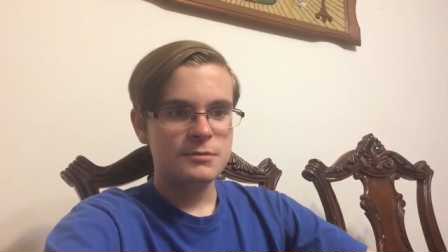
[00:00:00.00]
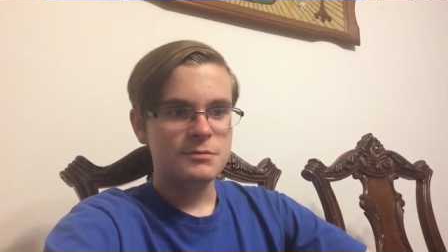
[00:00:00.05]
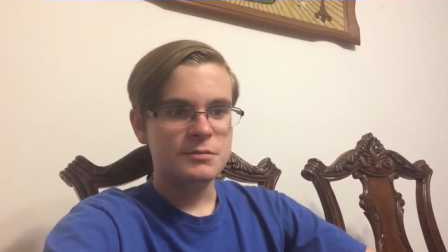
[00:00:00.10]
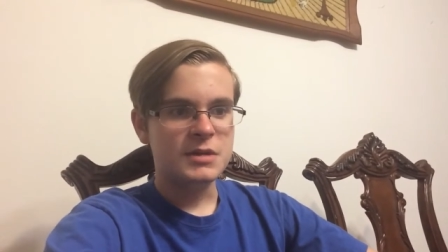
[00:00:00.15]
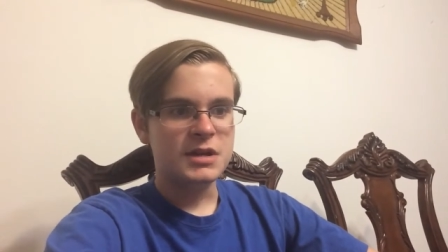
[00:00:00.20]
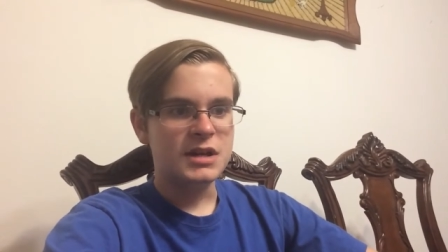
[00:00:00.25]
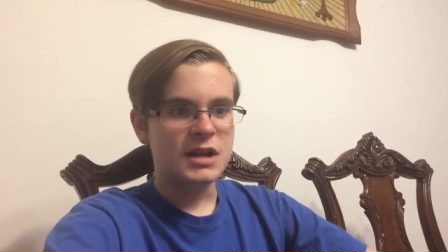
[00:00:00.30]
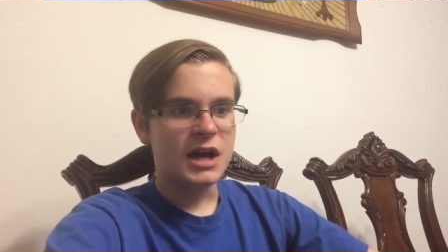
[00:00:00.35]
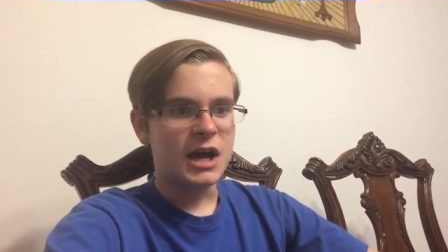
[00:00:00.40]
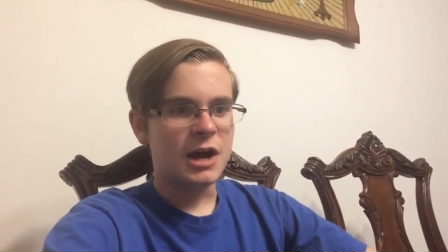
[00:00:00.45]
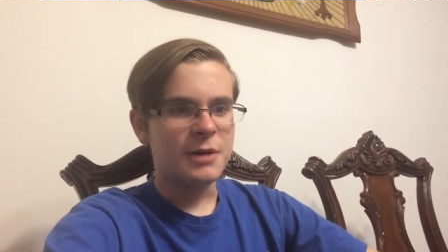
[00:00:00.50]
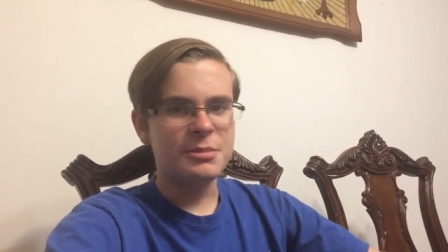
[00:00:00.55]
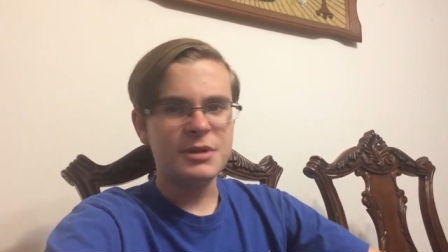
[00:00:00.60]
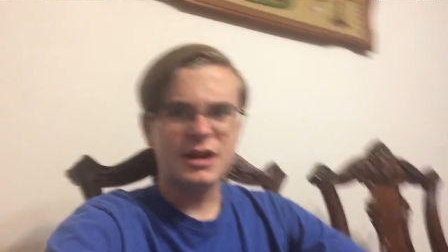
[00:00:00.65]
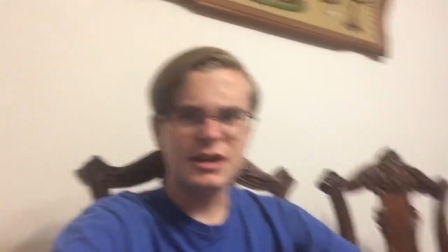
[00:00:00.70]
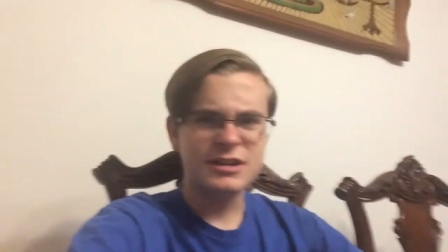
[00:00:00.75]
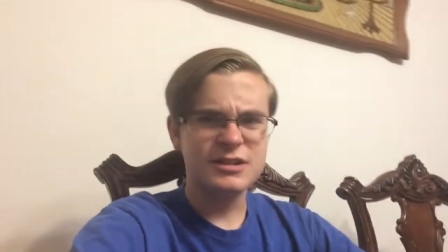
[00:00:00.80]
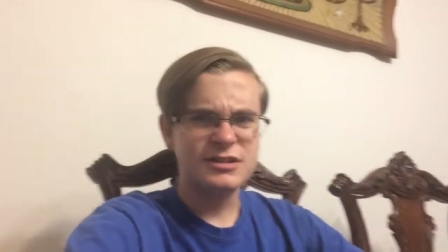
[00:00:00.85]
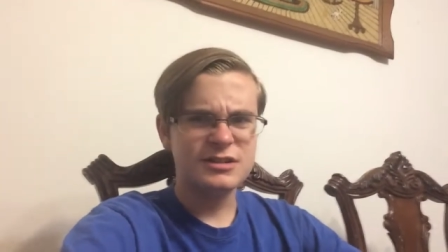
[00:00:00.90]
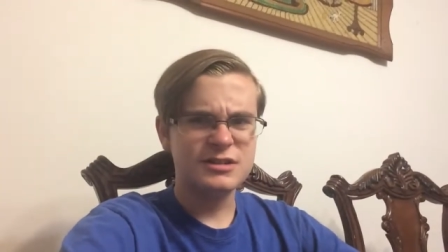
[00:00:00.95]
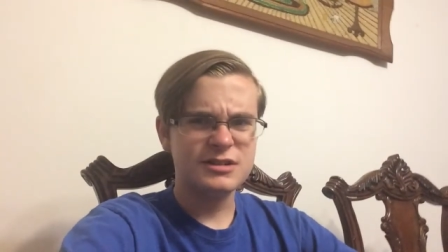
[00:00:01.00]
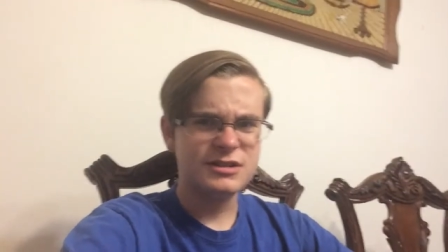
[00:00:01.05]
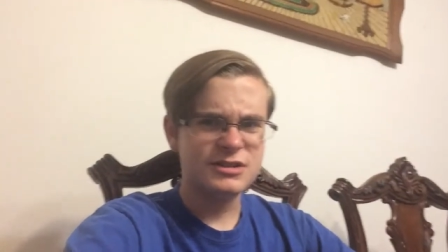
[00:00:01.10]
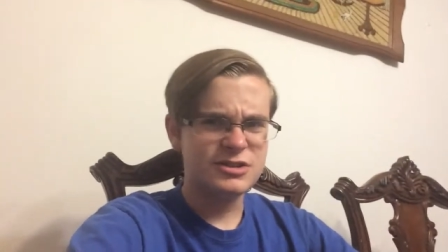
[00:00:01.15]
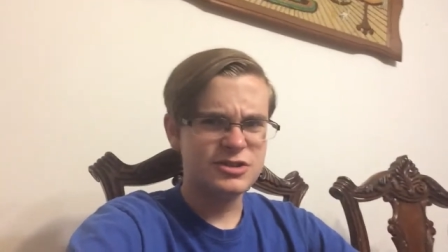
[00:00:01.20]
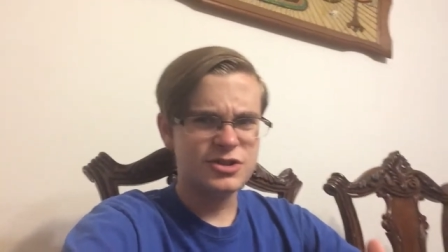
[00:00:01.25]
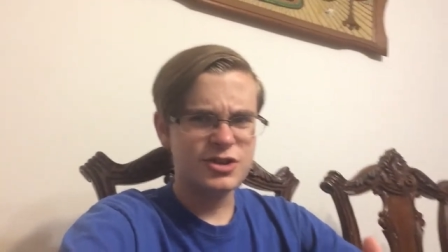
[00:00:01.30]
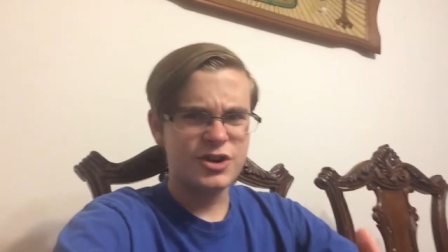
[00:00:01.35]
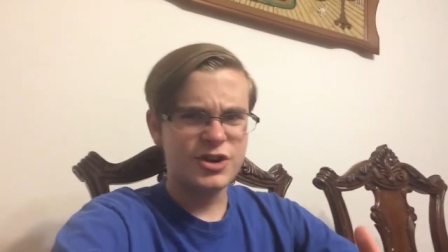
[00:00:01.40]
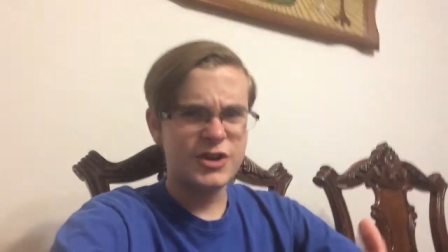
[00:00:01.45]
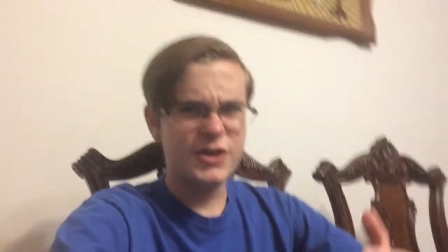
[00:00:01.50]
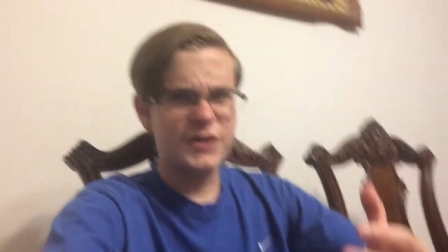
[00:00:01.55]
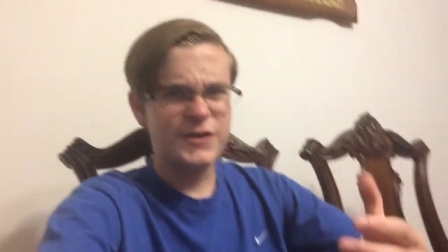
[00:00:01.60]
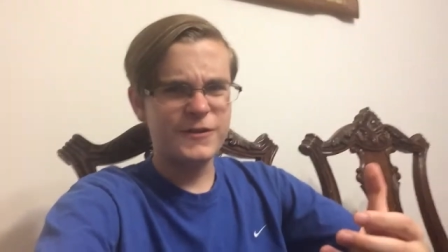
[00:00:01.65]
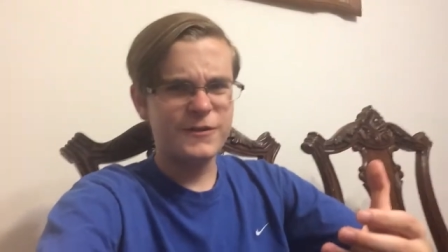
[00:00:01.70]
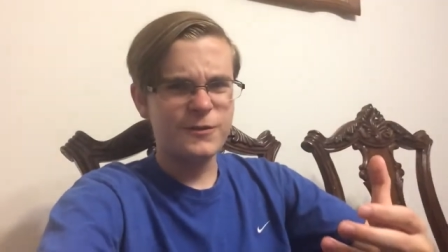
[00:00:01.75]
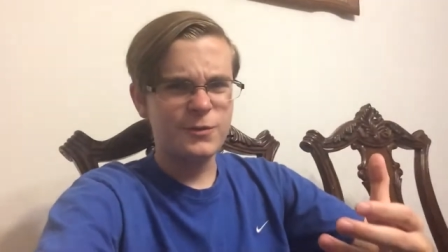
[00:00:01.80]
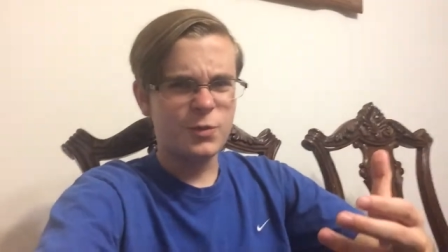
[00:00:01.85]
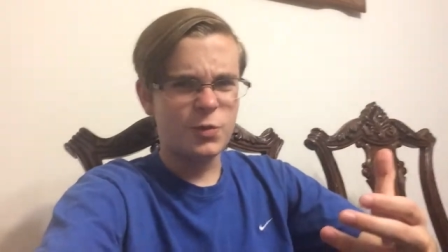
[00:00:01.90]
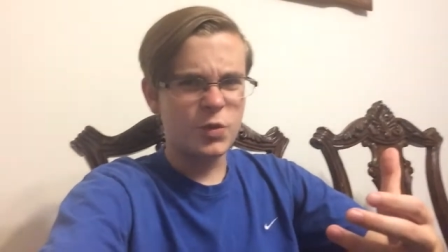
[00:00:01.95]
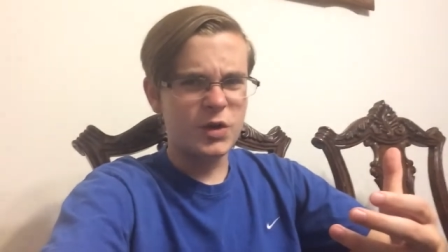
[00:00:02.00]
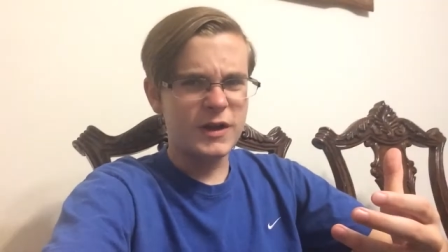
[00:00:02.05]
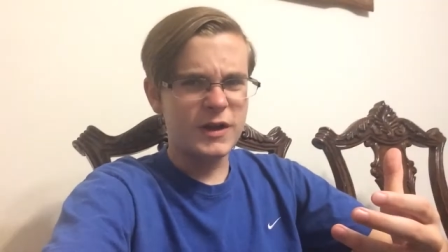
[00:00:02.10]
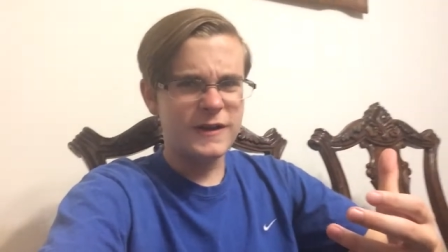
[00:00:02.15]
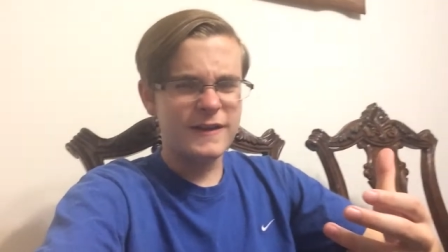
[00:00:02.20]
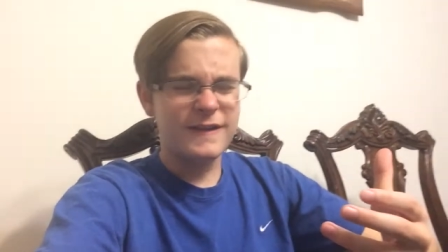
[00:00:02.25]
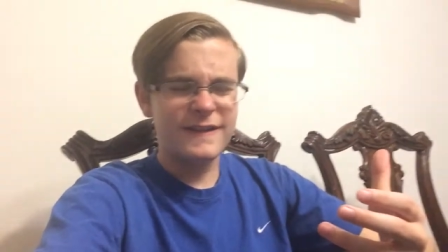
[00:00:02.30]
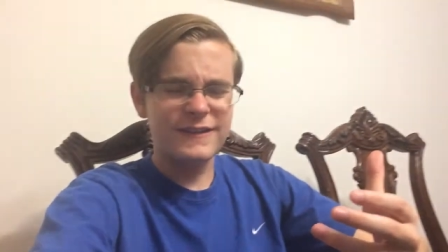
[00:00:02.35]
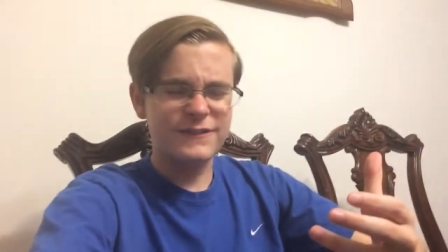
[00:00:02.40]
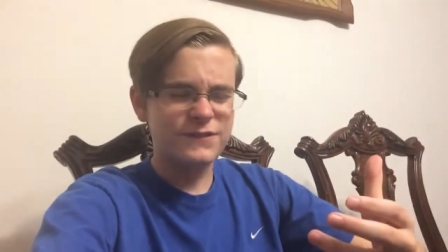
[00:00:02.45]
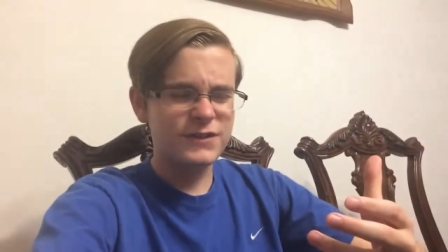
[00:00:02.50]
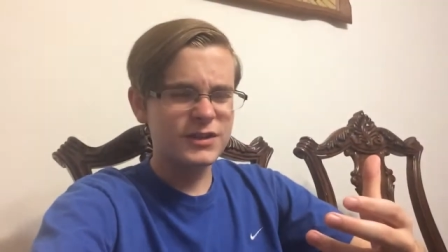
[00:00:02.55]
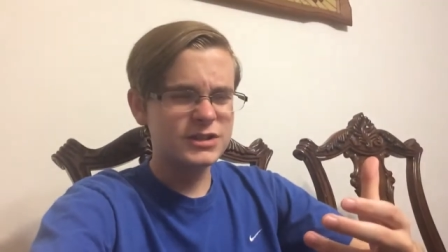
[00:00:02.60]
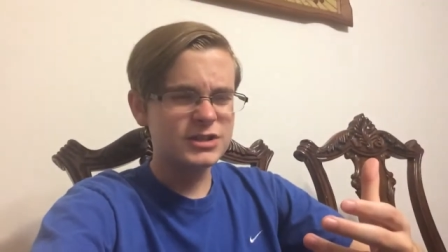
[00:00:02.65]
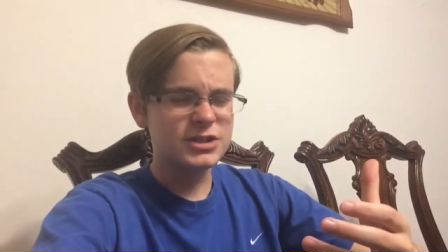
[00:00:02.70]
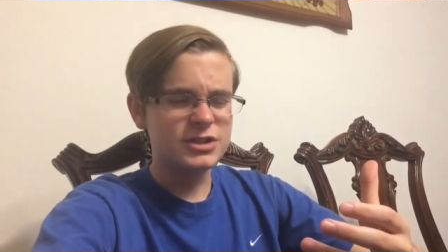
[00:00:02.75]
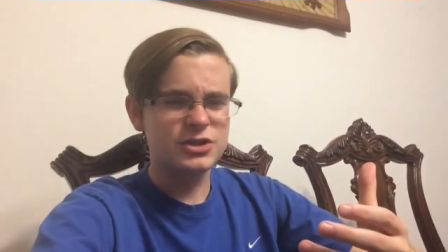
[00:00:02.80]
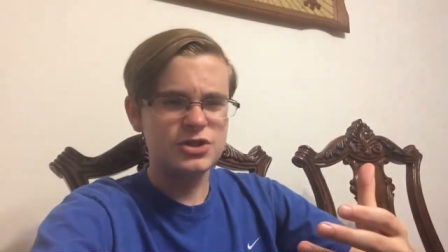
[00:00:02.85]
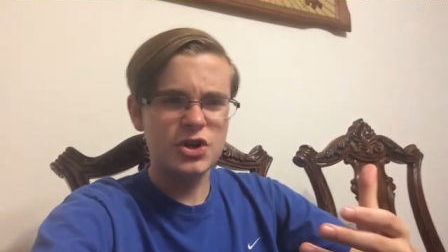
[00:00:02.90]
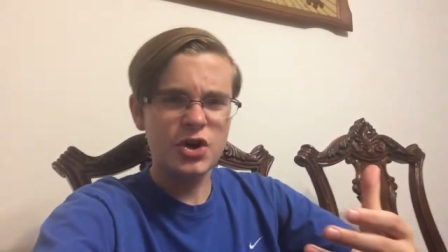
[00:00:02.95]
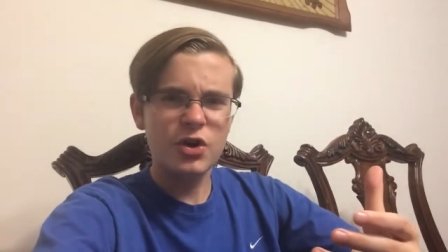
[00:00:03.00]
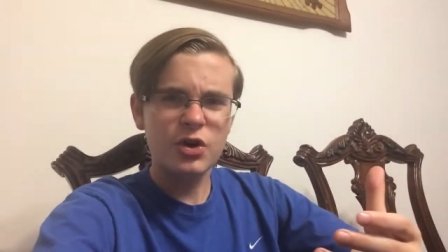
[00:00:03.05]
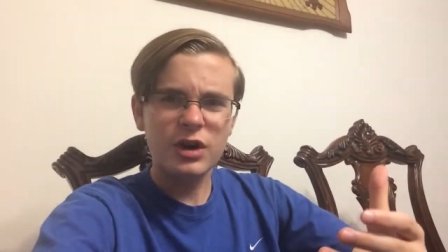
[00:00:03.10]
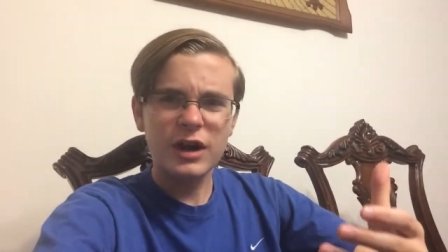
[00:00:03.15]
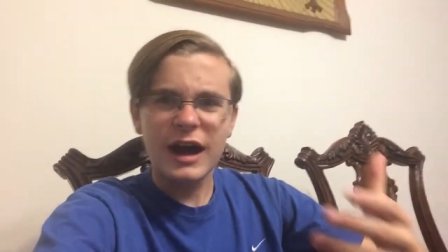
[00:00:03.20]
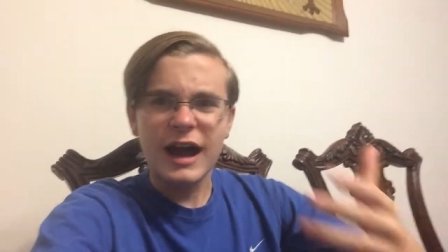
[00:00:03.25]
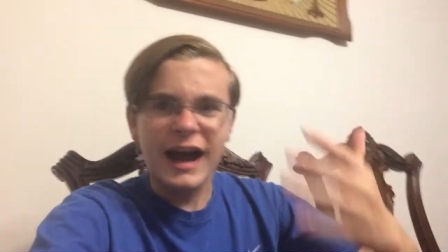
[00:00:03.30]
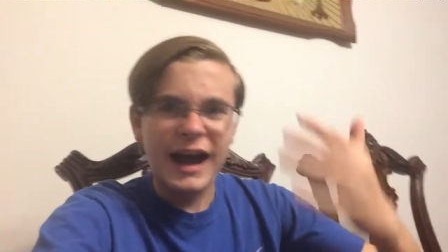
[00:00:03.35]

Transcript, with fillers: I mean, I'm not sure if it's a joke.